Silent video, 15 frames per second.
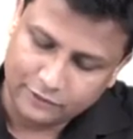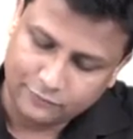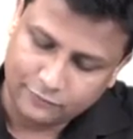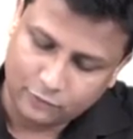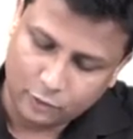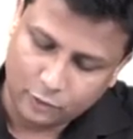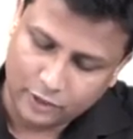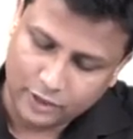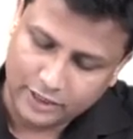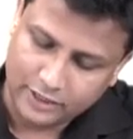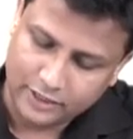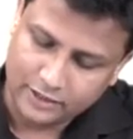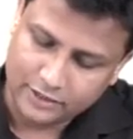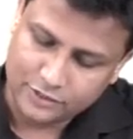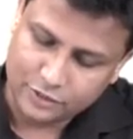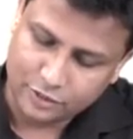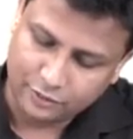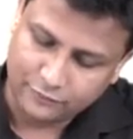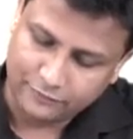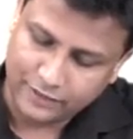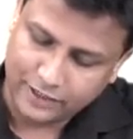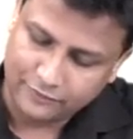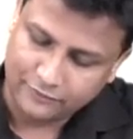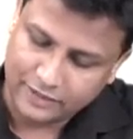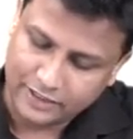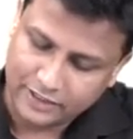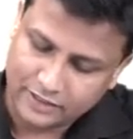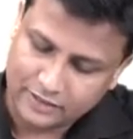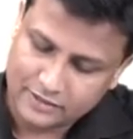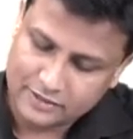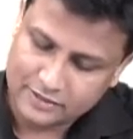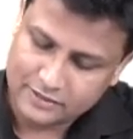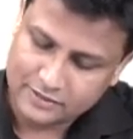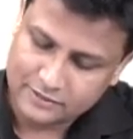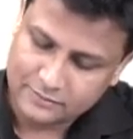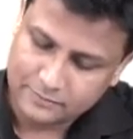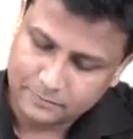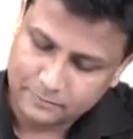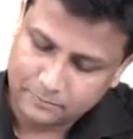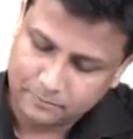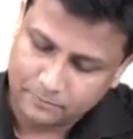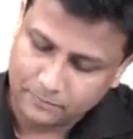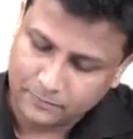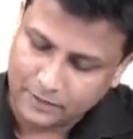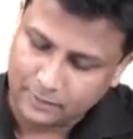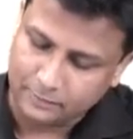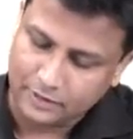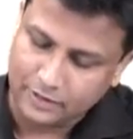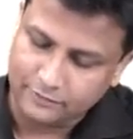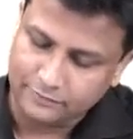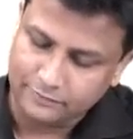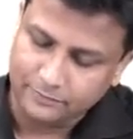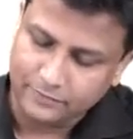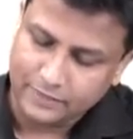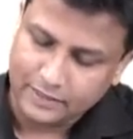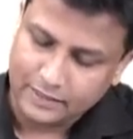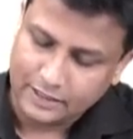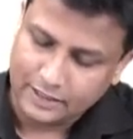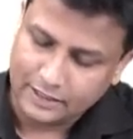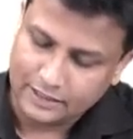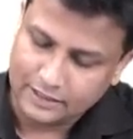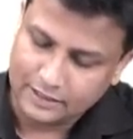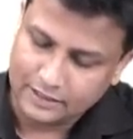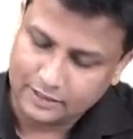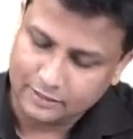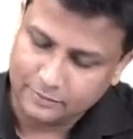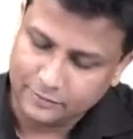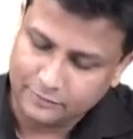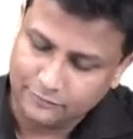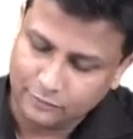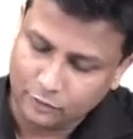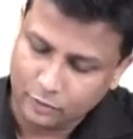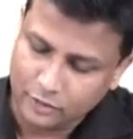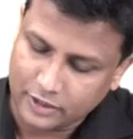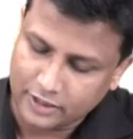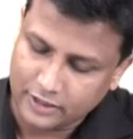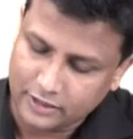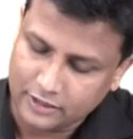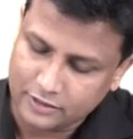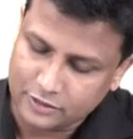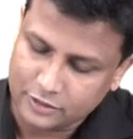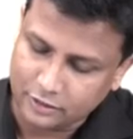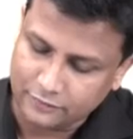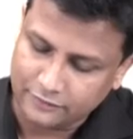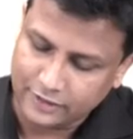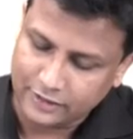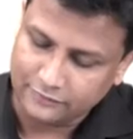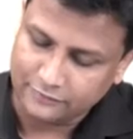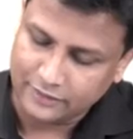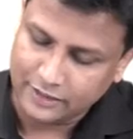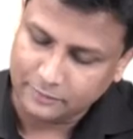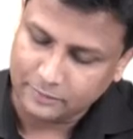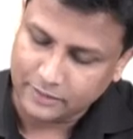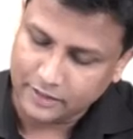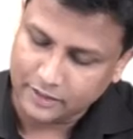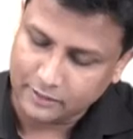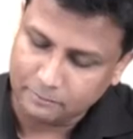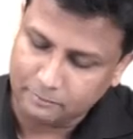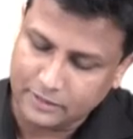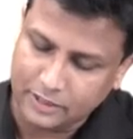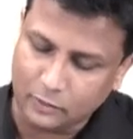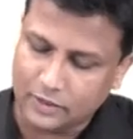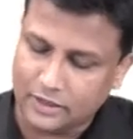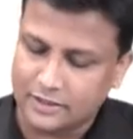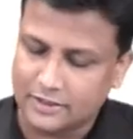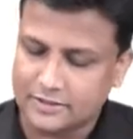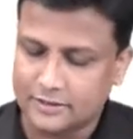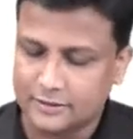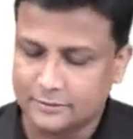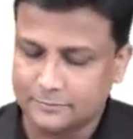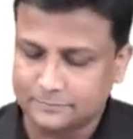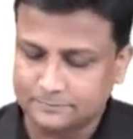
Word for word: the 4 tendons of FDS above and then there will be 4 tendons of FDP below like this here.